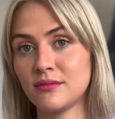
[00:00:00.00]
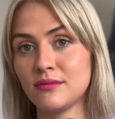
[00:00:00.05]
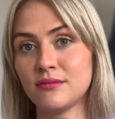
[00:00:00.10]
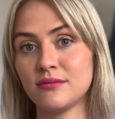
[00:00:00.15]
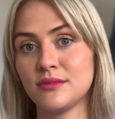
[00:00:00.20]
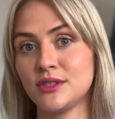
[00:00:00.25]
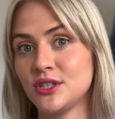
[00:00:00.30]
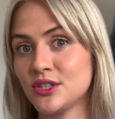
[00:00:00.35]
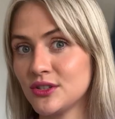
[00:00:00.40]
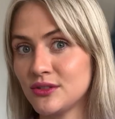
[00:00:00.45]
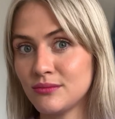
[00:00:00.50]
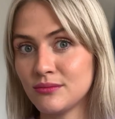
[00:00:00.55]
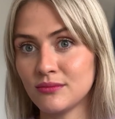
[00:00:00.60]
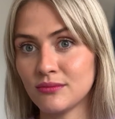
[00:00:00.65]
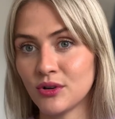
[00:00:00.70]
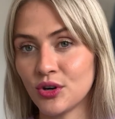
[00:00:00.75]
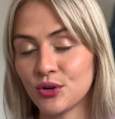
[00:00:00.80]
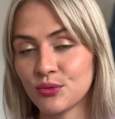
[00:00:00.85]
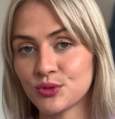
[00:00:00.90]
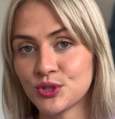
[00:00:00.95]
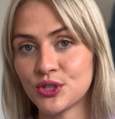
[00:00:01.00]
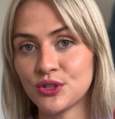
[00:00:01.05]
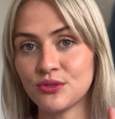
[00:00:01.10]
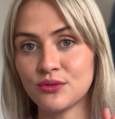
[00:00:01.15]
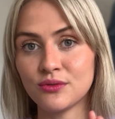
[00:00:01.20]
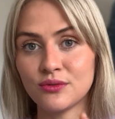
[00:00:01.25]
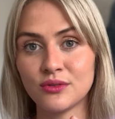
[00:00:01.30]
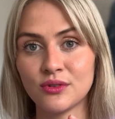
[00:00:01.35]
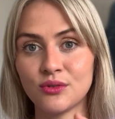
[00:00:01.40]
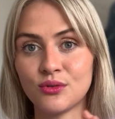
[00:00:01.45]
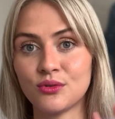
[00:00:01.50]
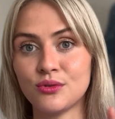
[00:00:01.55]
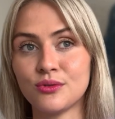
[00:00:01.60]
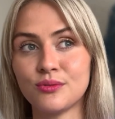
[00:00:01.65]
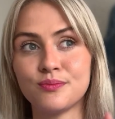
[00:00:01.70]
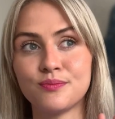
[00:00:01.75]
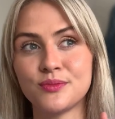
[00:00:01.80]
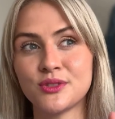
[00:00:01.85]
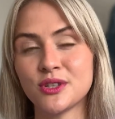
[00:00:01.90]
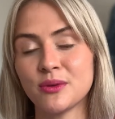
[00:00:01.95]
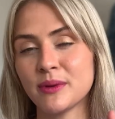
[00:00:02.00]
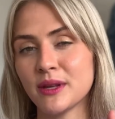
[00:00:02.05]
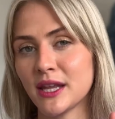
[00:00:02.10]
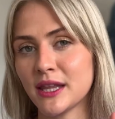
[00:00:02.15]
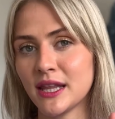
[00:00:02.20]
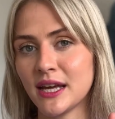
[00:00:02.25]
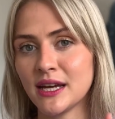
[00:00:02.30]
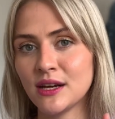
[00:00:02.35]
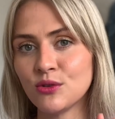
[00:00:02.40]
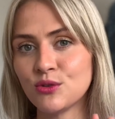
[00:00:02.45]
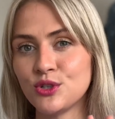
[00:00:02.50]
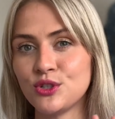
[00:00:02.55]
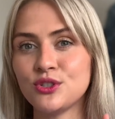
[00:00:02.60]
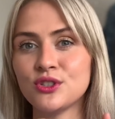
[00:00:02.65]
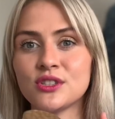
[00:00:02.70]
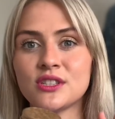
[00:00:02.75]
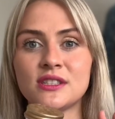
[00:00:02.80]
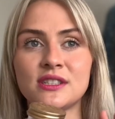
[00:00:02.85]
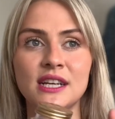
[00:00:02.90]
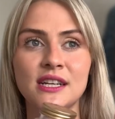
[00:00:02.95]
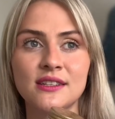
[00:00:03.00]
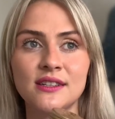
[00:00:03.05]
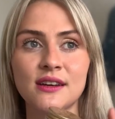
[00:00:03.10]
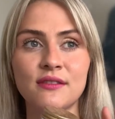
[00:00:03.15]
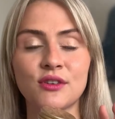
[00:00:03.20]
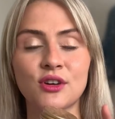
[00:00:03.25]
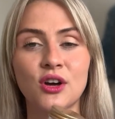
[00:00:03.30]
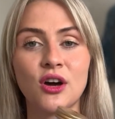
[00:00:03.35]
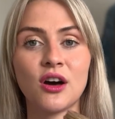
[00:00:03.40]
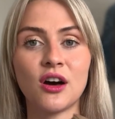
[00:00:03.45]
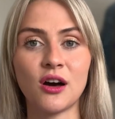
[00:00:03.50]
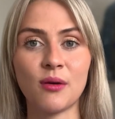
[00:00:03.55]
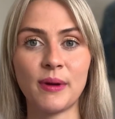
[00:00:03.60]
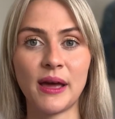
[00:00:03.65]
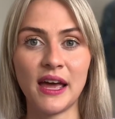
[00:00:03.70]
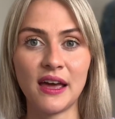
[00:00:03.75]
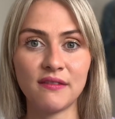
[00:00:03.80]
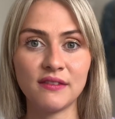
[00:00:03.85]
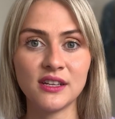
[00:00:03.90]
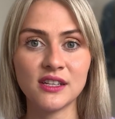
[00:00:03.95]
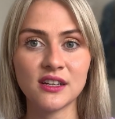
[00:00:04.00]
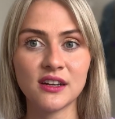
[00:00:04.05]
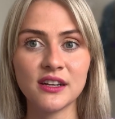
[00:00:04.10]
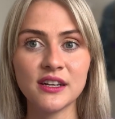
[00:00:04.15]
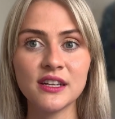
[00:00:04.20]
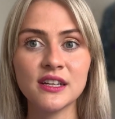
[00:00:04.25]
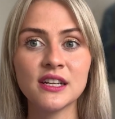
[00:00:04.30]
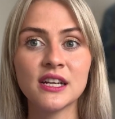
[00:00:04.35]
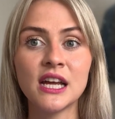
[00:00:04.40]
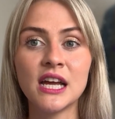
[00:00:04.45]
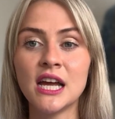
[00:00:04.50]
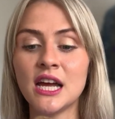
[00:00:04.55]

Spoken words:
you know, option or something like that, or you just tend to have a carb heavy diet,